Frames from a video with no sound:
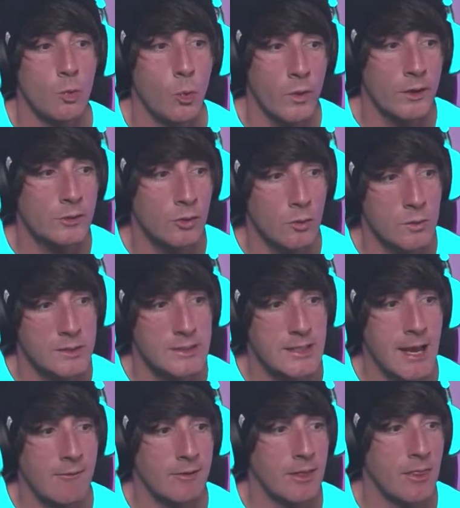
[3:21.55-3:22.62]
work towards
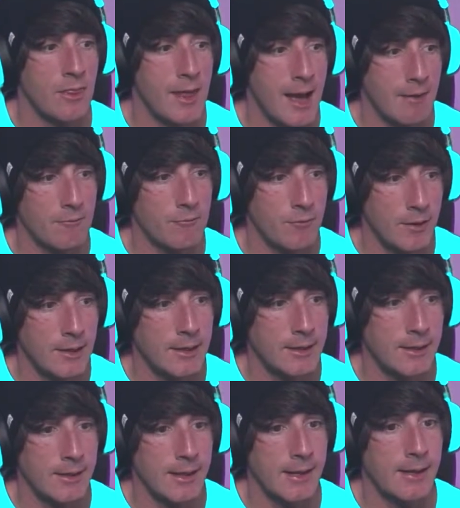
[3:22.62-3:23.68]
having that
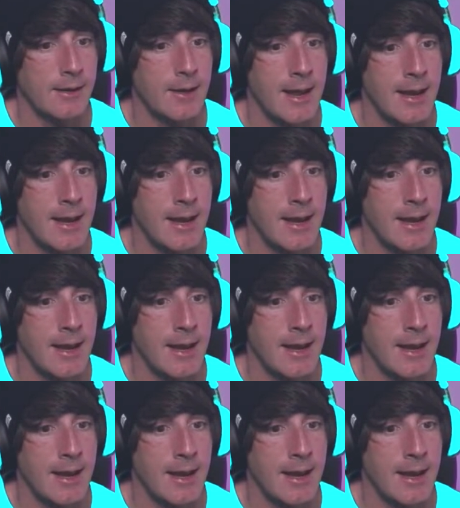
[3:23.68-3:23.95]
feeling again